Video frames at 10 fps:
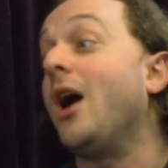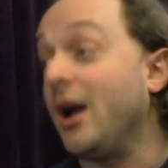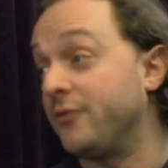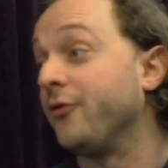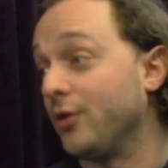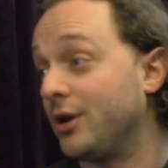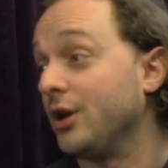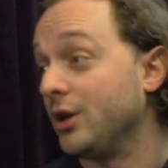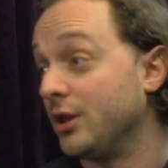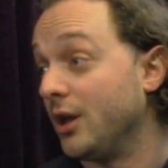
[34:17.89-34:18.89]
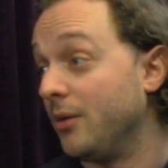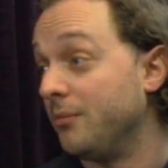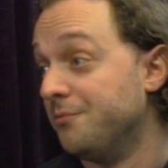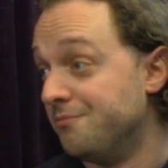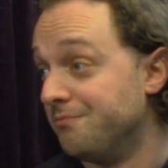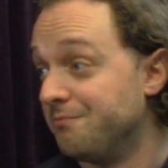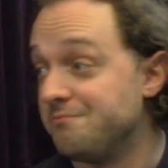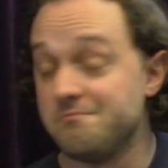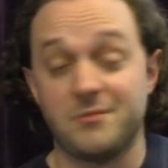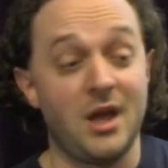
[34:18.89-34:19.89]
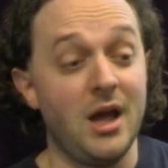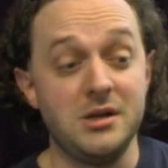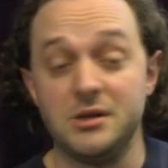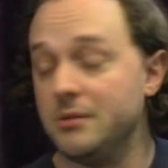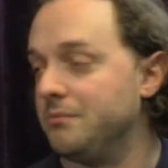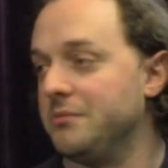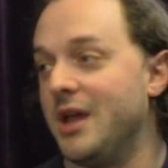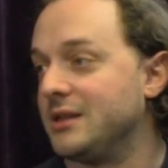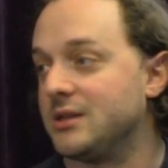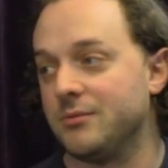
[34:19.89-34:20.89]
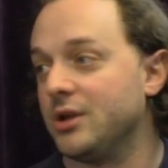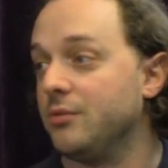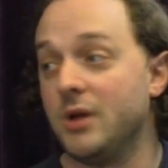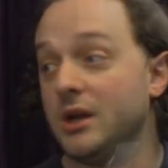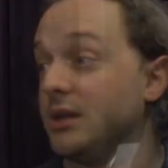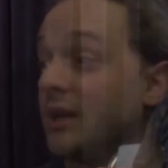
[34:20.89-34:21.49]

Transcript: act for killing them, and that's something you may need to